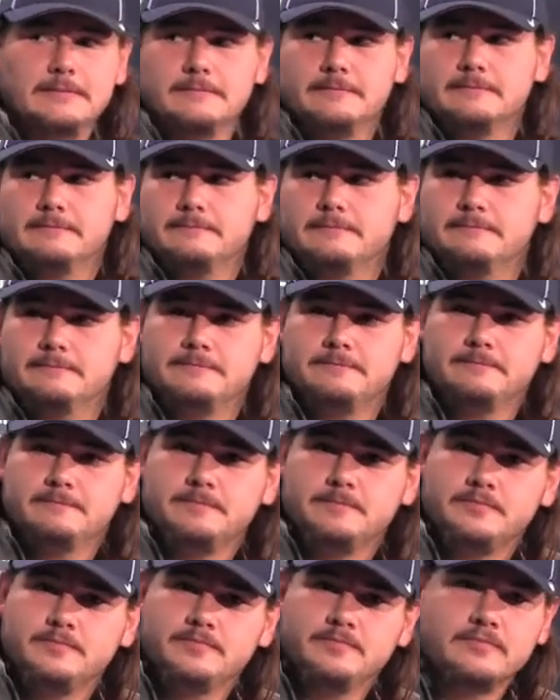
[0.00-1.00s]

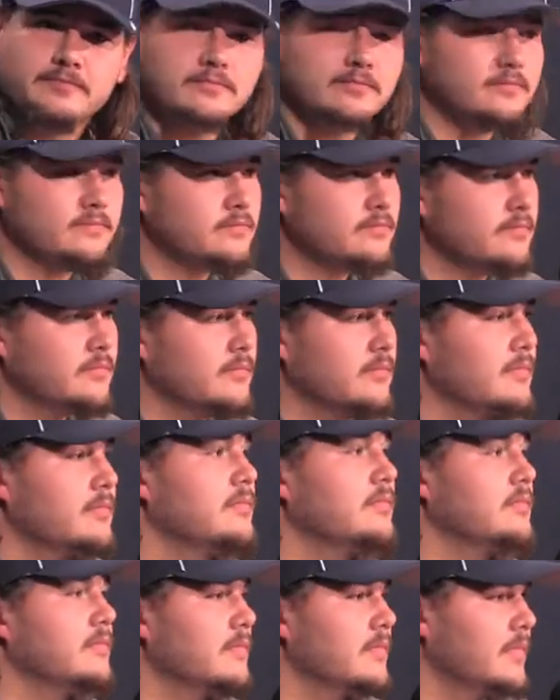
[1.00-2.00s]
Todd, to
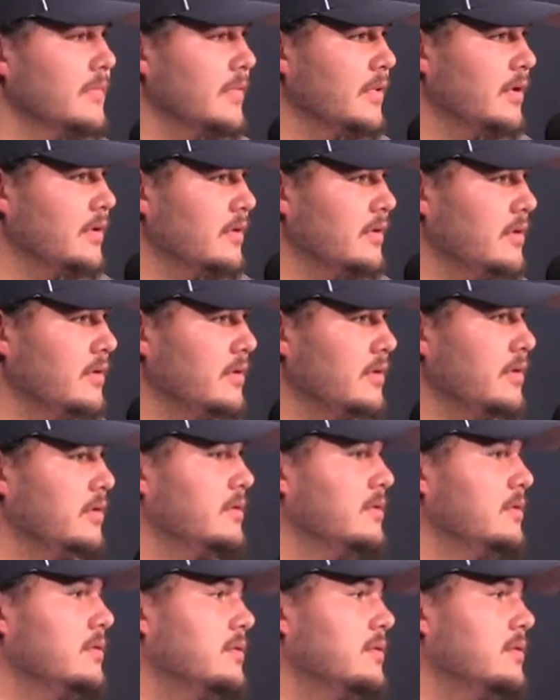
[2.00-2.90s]
follow up on that question,